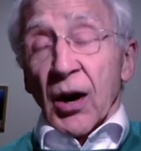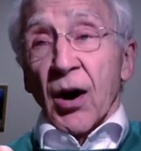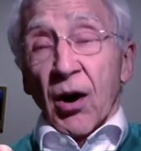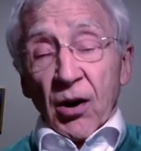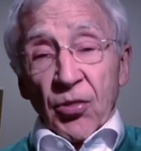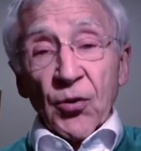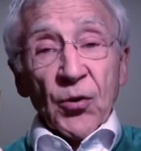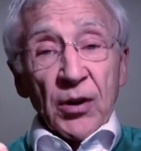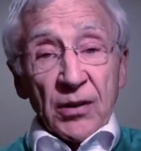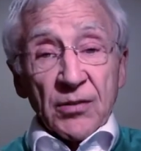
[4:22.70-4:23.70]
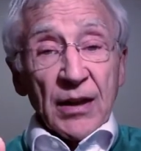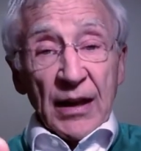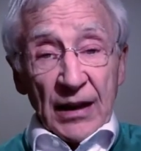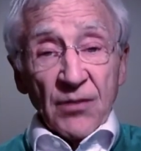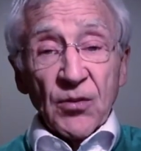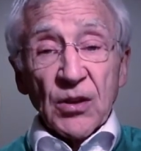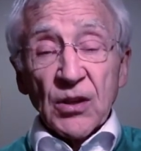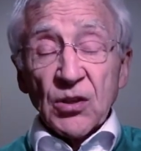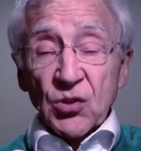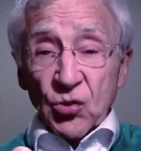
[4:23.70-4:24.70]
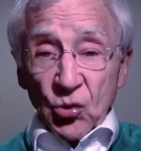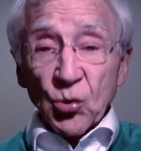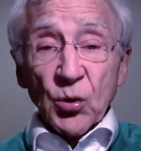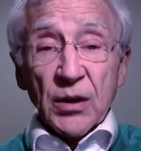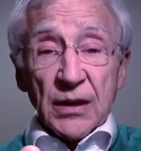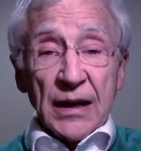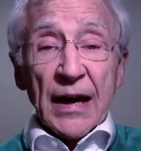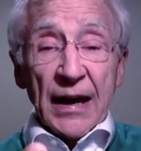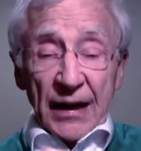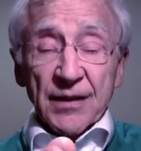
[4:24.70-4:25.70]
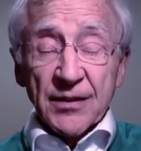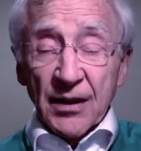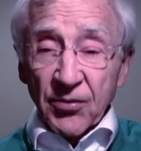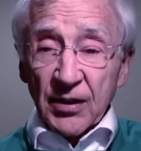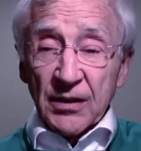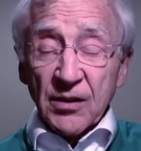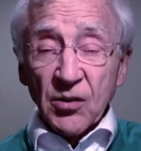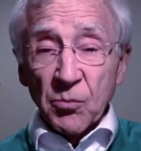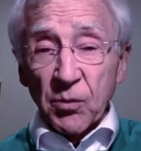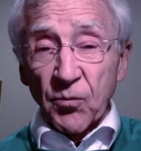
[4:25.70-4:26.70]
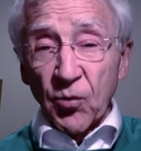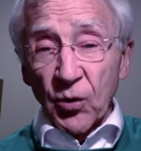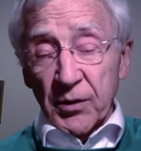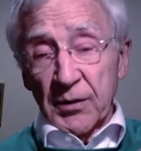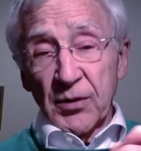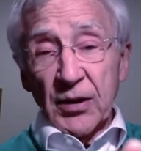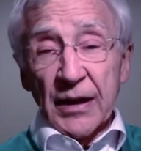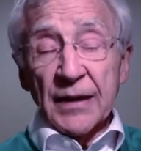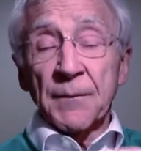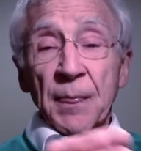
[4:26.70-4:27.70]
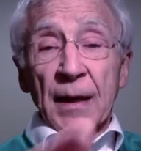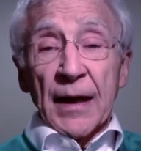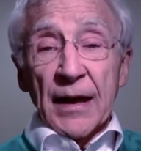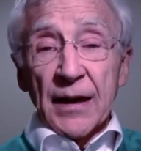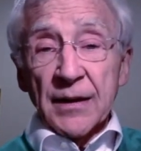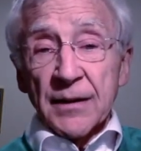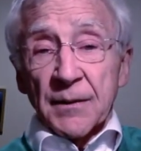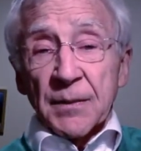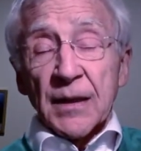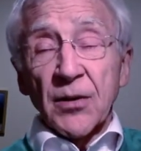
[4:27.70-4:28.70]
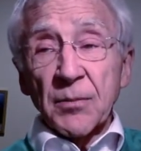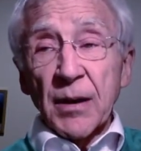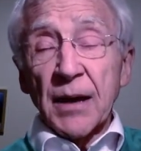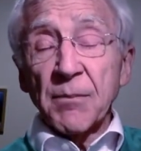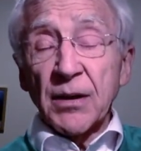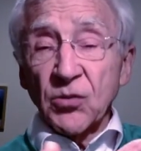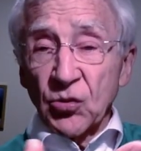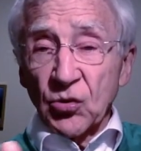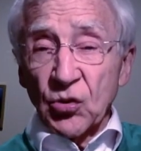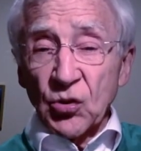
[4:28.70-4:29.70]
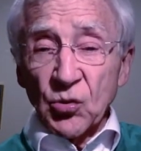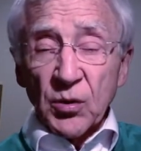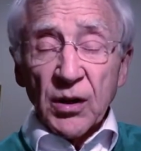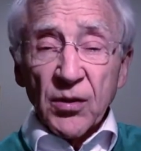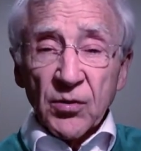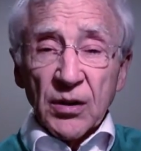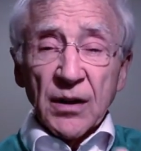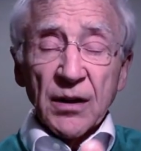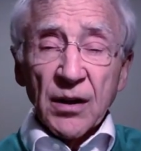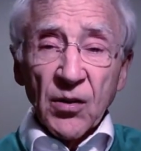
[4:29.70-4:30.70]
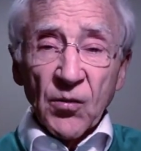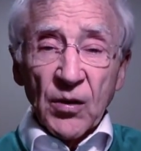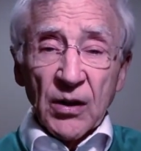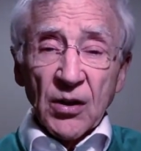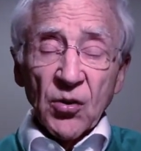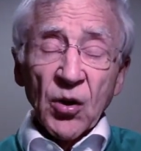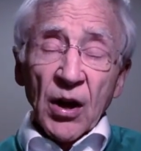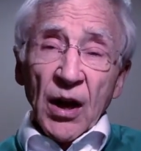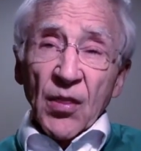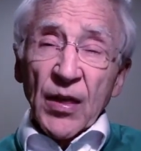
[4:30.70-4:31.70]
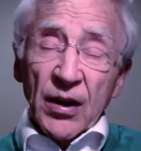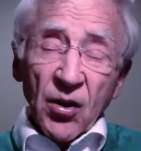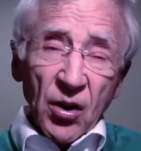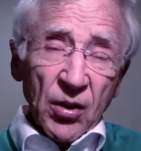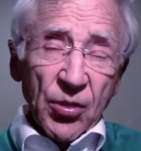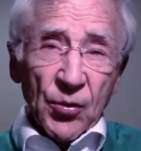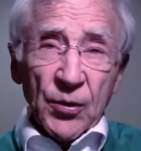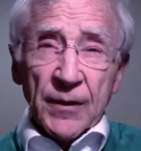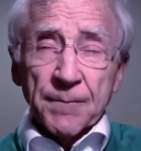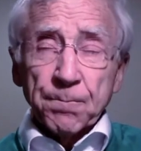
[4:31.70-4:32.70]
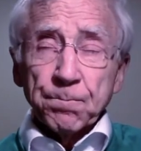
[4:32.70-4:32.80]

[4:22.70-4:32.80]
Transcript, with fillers: Hawthorne is a heavy duty guy, as I've said to you before. Okay, and you know I, I mentioned to you another in another video that Hawthorne